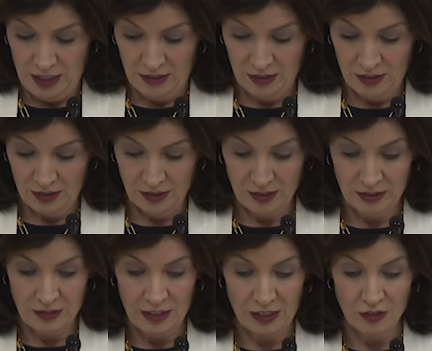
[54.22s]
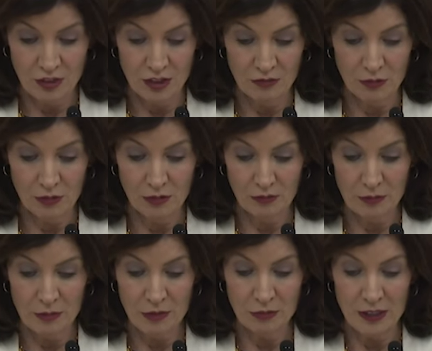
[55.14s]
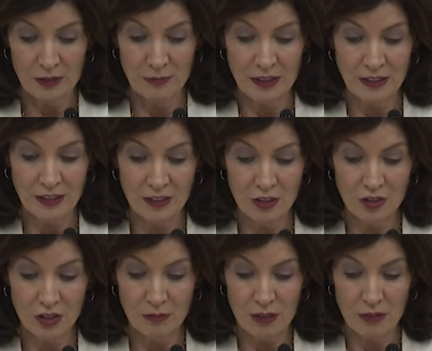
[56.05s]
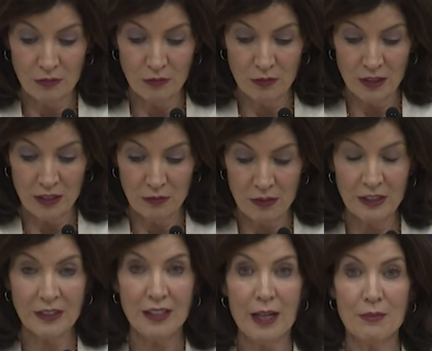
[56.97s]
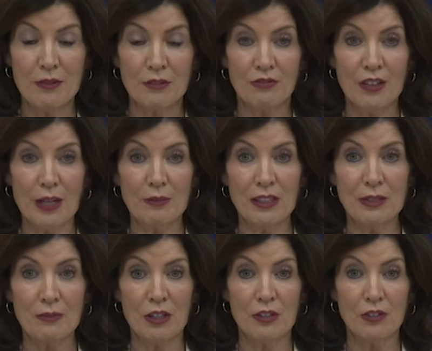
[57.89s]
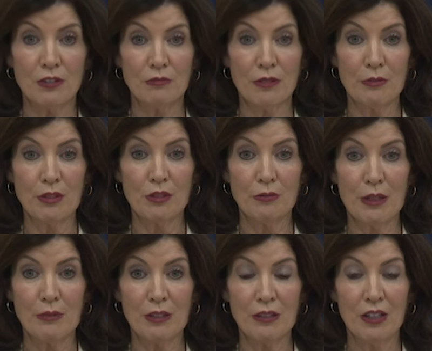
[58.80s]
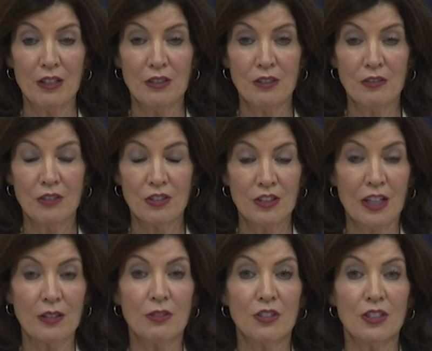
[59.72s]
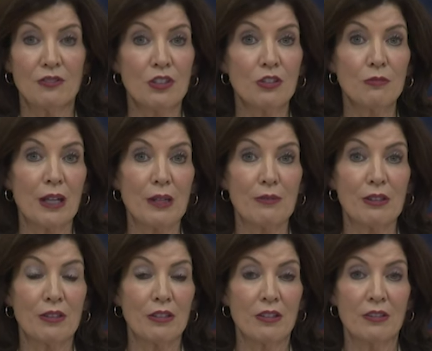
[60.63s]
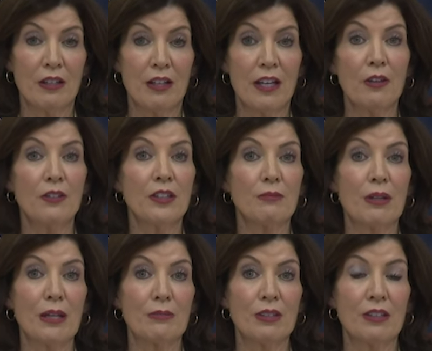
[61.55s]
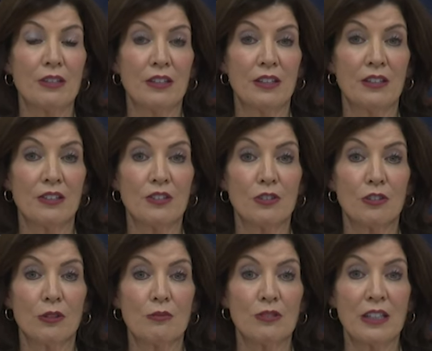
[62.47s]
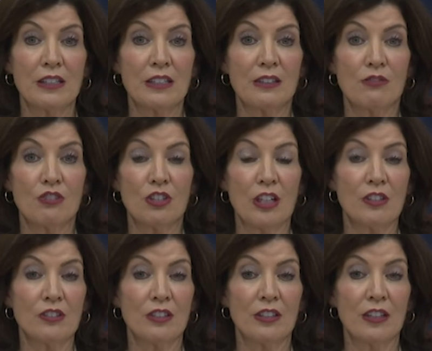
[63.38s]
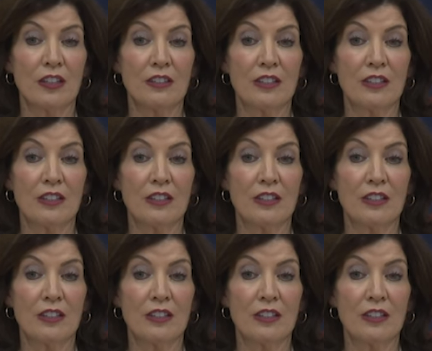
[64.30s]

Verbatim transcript: And this is not just for women who want to make decisions about when they want to time their families, but also women who may be desirous of a new baby and a healthy baby, and circumstances have changed in a